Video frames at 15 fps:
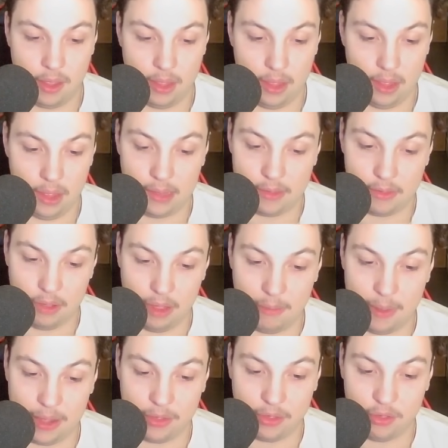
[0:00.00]
So I'm
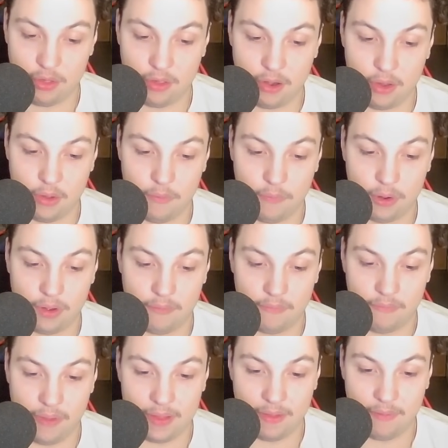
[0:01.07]
actually just going to go for a
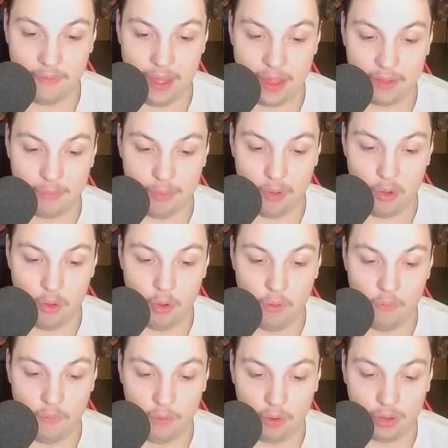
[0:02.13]
defensive Expo
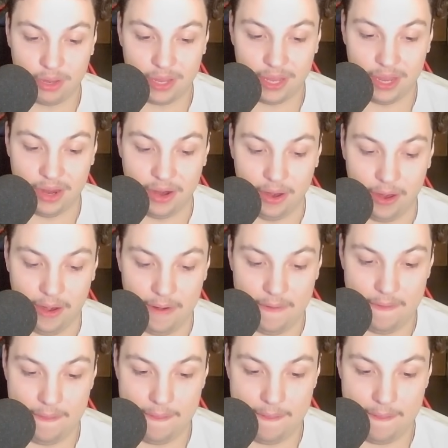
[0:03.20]
over here
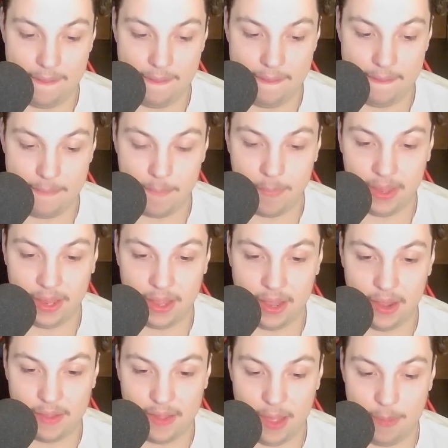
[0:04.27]

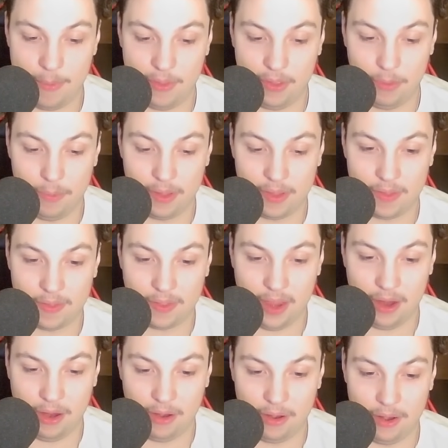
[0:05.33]
because I'm a little bit scared.